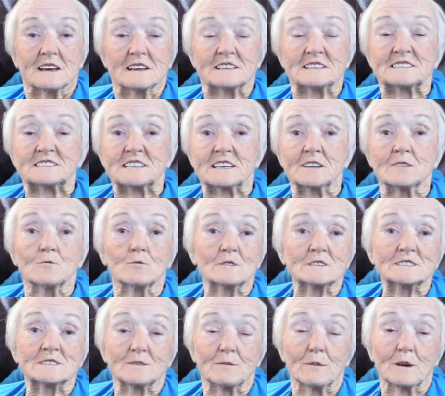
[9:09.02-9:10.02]
Sid
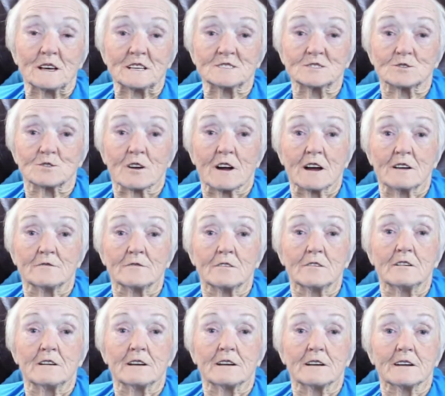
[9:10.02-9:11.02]
was the bus
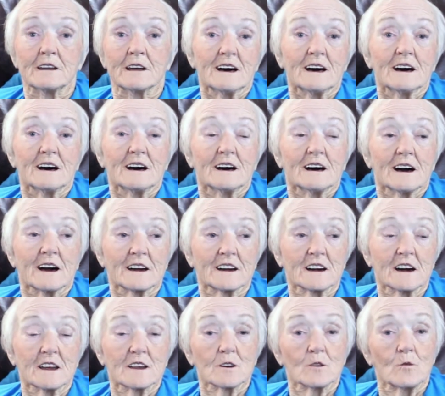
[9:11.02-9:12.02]
driver, and I
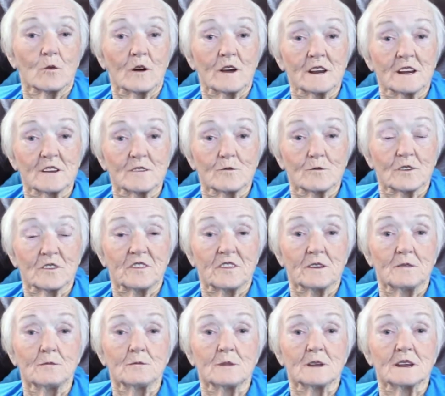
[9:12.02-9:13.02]
got acquainted with
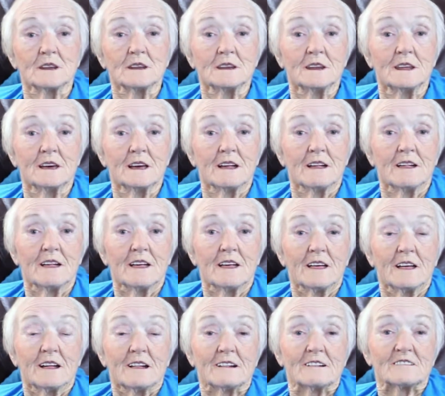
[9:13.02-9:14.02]
him, and
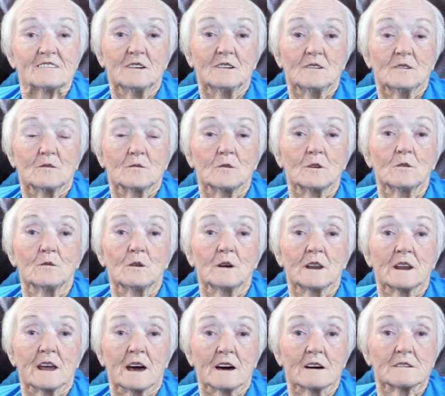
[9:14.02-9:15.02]
we
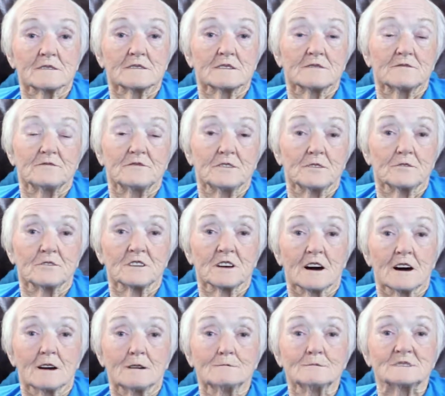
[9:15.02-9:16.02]
went out a few
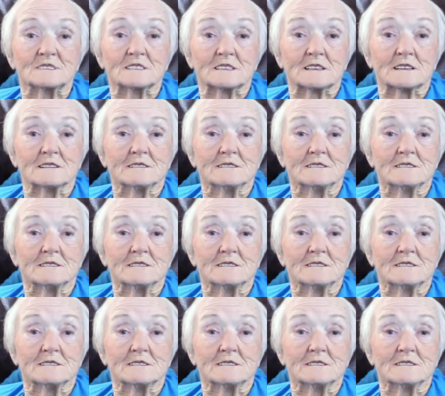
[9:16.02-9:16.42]
times,